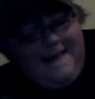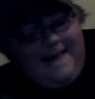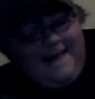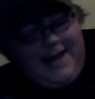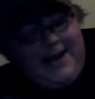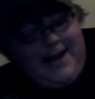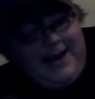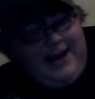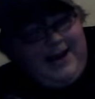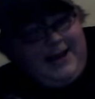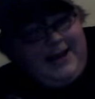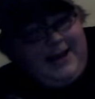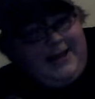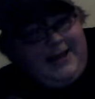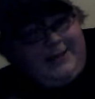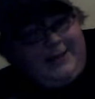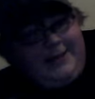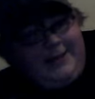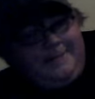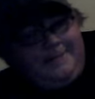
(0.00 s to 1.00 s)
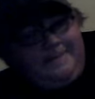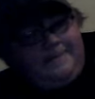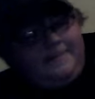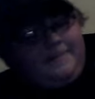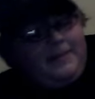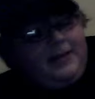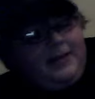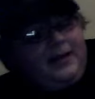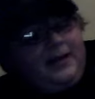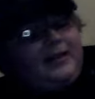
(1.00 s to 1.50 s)
and it
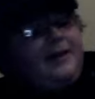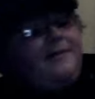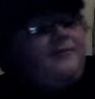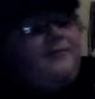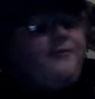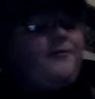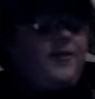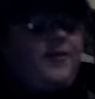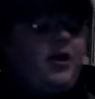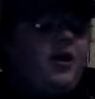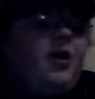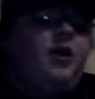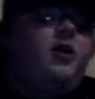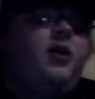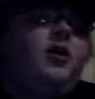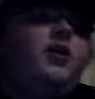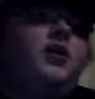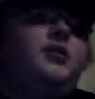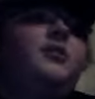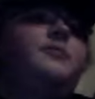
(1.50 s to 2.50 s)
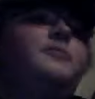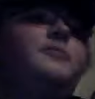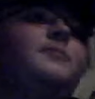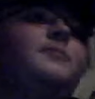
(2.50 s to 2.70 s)
does have a very hard